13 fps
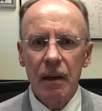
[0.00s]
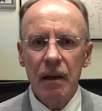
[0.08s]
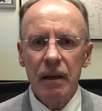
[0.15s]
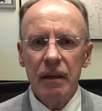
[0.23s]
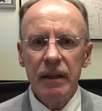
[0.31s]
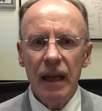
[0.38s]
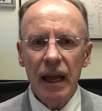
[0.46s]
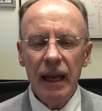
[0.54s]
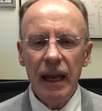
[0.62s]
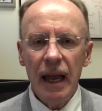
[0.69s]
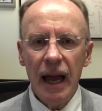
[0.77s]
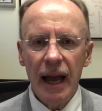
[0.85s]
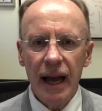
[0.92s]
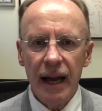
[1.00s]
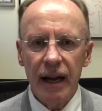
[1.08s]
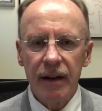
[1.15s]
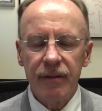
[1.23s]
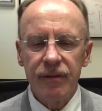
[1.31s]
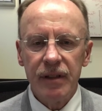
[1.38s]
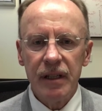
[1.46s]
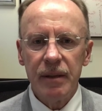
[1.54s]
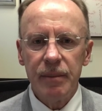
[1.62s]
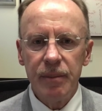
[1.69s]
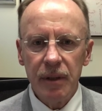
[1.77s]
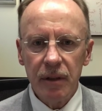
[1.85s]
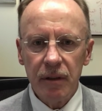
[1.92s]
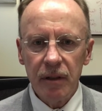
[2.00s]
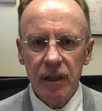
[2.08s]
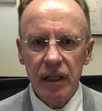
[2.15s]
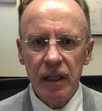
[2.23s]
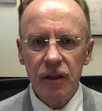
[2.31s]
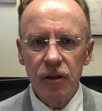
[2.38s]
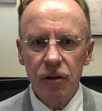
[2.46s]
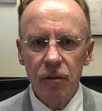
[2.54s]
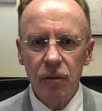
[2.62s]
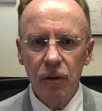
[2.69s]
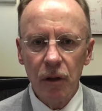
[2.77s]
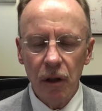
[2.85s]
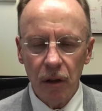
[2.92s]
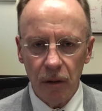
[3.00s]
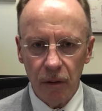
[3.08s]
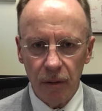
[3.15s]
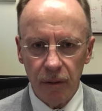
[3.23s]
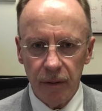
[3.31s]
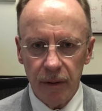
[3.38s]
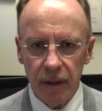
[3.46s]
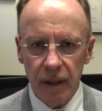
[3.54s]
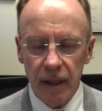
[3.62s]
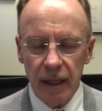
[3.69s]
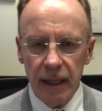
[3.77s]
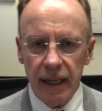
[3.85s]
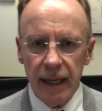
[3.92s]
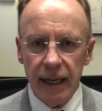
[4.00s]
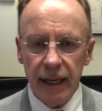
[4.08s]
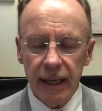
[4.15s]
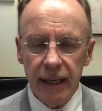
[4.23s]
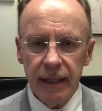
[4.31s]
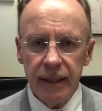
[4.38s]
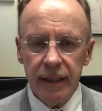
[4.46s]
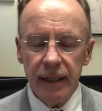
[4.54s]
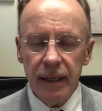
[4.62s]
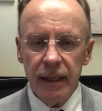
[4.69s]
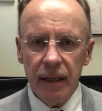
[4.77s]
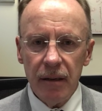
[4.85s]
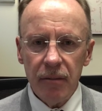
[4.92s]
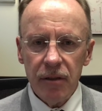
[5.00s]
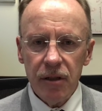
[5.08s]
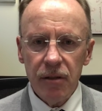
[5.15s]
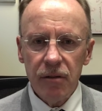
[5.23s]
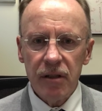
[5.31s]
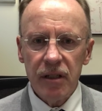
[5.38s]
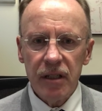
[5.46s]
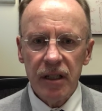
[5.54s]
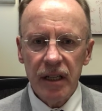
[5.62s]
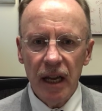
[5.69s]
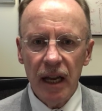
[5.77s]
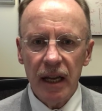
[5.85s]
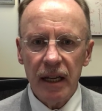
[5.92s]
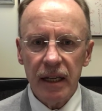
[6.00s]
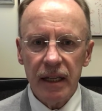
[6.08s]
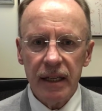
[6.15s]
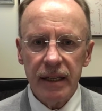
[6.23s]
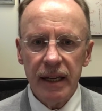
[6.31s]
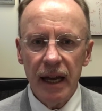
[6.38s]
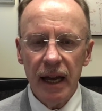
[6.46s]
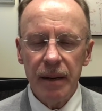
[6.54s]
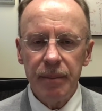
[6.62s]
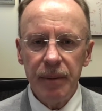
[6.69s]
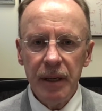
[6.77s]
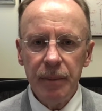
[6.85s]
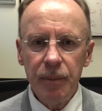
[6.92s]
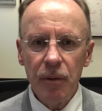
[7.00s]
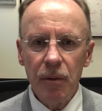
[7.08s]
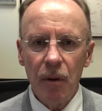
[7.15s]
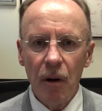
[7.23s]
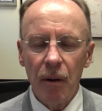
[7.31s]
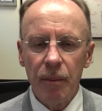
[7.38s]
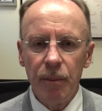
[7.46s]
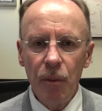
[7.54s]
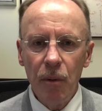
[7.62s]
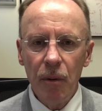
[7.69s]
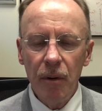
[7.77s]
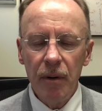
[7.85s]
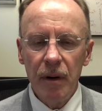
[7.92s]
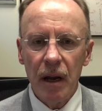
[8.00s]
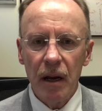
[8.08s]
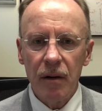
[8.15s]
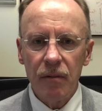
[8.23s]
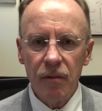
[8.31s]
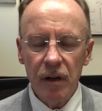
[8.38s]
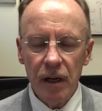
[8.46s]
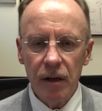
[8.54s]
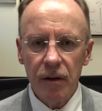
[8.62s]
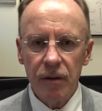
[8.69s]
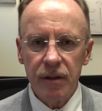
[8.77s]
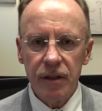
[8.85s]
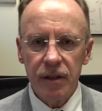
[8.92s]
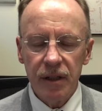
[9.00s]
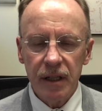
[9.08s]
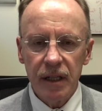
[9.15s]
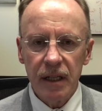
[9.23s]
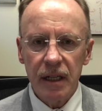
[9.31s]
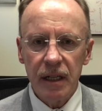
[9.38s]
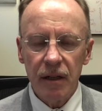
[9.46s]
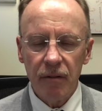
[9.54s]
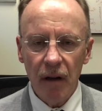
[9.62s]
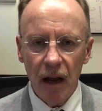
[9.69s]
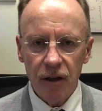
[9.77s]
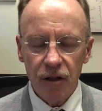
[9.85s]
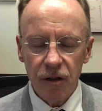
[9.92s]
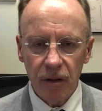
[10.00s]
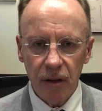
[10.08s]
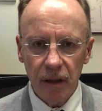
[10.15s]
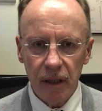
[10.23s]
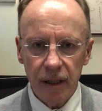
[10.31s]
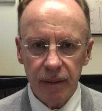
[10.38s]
they have the ability to learn. And Ellis used to say that people are born and reared to think irrationally.